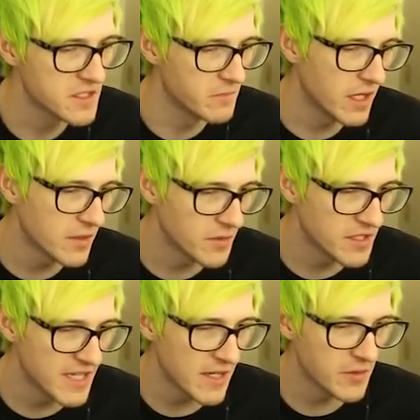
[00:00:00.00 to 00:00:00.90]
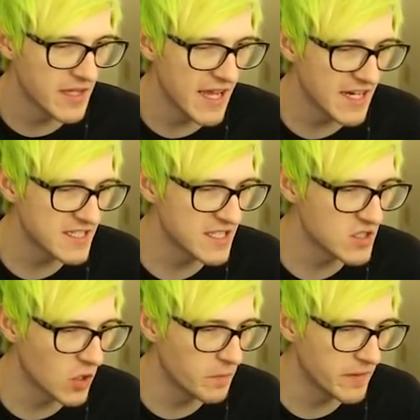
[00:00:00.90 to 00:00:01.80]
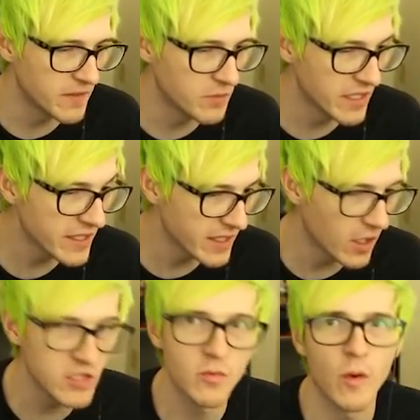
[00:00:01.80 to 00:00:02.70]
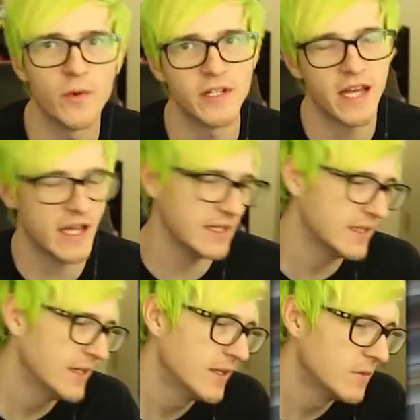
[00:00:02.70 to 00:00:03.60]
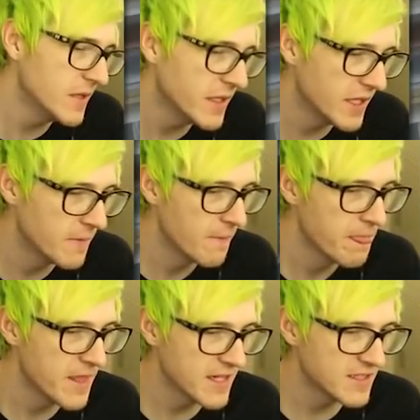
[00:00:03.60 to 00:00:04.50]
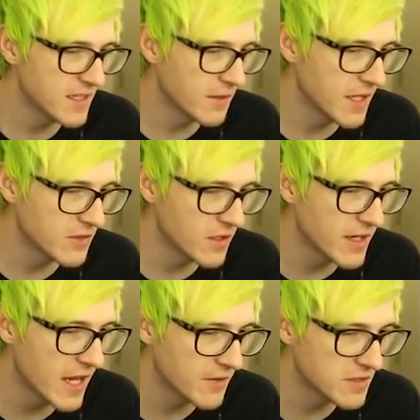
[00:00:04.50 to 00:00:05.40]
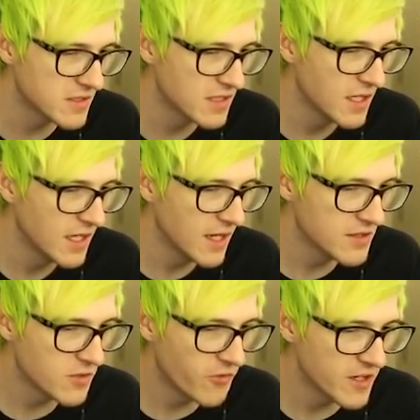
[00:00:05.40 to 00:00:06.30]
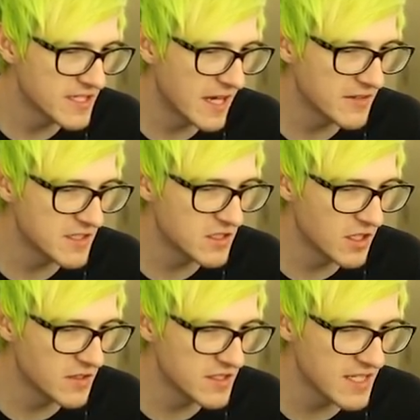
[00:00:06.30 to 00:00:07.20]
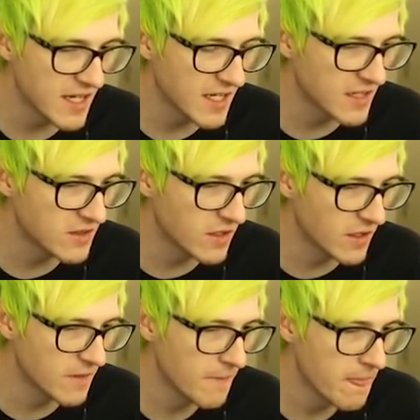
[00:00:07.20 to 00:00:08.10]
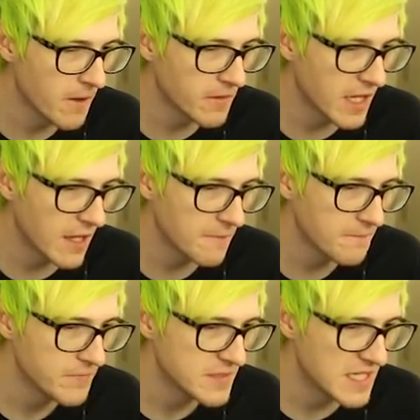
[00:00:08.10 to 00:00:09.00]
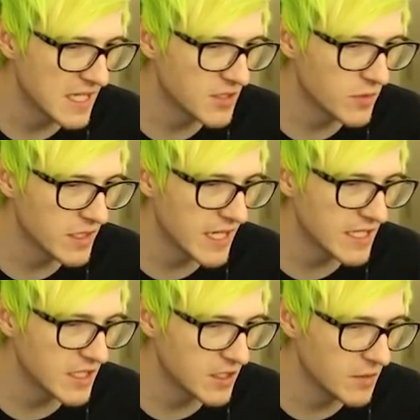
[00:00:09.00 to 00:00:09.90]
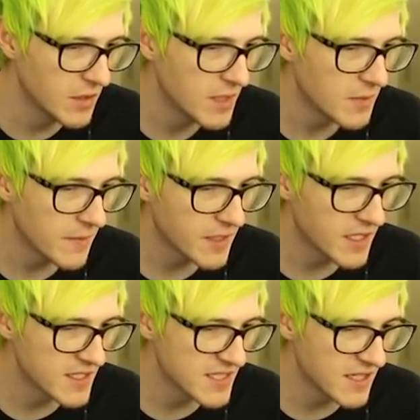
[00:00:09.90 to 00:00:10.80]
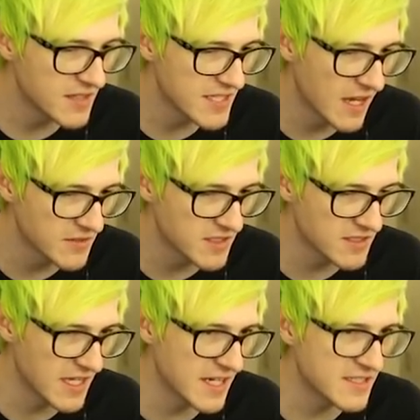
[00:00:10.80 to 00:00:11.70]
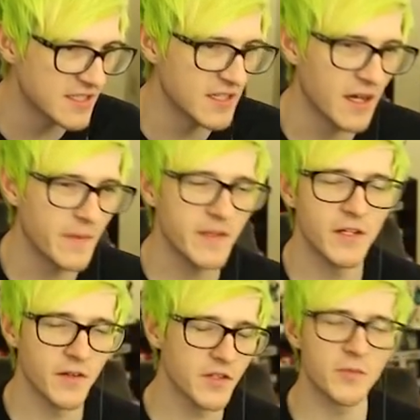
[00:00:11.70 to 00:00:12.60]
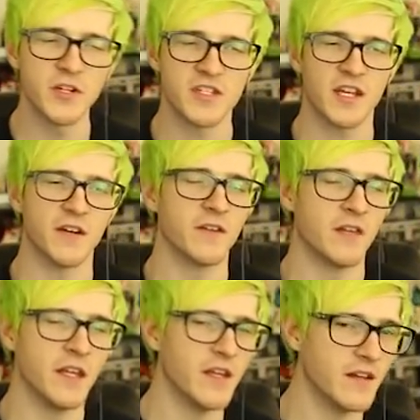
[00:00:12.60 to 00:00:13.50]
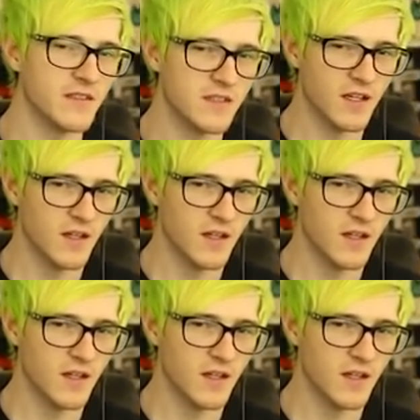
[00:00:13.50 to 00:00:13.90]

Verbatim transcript: Tomorrow, the day when the exit is open. Really? Oh, so one more day. Really? The exit. Okay, third house. Here's the first house and turn the second and third. Okay. Daniel will lie to you. Probably gonna say this house is the exit. I mean, you're a little more scarier than he is.